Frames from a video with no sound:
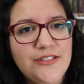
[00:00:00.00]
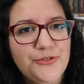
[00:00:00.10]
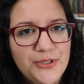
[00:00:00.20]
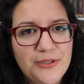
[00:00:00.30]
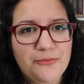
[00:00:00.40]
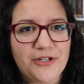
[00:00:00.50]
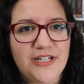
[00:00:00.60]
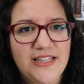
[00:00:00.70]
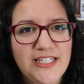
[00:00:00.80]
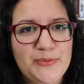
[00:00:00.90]
trigger
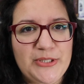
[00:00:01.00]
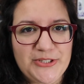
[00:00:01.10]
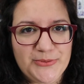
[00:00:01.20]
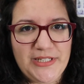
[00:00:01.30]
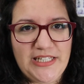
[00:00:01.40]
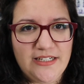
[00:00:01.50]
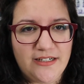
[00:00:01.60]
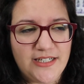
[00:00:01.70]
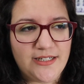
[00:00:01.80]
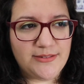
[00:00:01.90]
warning. This book is really
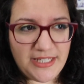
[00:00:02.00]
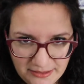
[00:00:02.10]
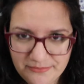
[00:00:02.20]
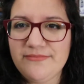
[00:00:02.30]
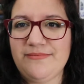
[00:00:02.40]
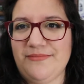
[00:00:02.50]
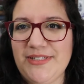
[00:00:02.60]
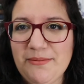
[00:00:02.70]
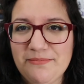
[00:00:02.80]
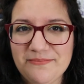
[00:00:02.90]
dark, and I was like,
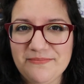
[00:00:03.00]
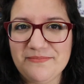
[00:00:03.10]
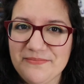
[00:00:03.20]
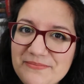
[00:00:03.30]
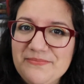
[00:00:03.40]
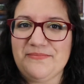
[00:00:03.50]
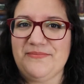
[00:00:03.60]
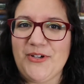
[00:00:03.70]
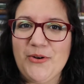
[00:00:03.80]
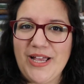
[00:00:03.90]
yep,
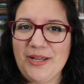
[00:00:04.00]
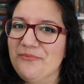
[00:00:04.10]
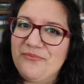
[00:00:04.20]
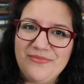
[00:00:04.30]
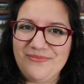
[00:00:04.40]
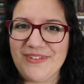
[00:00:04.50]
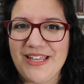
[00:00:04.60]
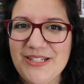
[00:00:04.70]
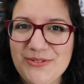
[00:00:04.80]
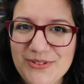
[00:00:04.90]
okay,
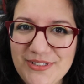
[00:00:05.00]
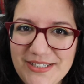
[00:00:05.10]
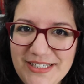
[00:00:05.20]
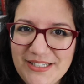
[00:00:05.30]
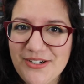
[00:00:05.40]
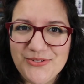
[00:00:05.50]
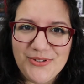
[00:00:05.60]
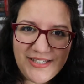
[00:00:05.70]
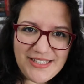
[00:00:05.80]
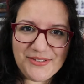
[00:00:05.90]
onto
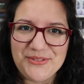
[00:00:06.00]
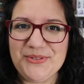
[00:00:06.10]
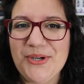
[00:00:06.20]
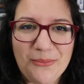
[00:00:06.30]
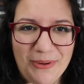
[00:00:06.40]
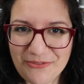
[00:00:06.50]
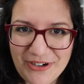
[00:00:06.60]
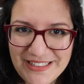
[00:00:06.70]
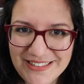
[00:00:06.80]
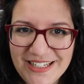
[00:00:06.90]
the Kindle you go, my
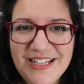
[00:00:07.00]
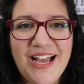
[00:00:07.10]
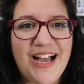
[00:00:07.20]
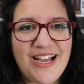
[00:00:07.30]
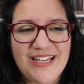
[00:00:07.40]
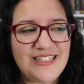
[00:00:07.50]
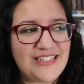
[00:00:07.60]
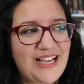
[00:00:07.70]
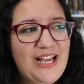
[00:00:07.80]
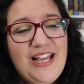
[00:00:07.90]
friend.
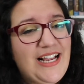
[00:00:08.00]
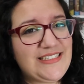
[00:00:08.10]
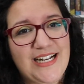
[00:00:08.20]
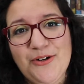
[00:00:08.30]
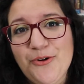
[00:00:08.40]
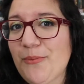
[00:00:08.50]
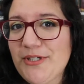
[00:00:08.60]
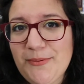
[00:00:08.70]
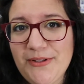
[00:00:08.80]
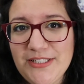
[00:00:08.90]
Like I said, I don't know
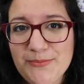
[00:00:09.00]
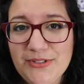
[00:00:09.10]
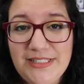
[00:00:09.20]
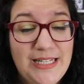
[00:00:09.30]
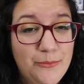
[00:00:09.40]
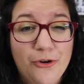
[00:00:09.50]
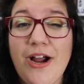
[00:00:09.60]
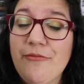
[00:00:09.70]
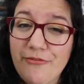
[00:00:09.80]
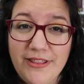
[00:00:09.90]
much about these books anymore.
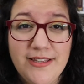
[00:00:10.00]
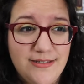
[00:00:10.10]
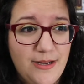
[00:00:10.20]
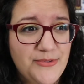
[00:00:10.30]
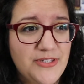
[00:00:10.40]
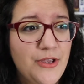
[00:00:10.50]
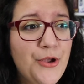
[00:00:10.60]
I've read the synopsis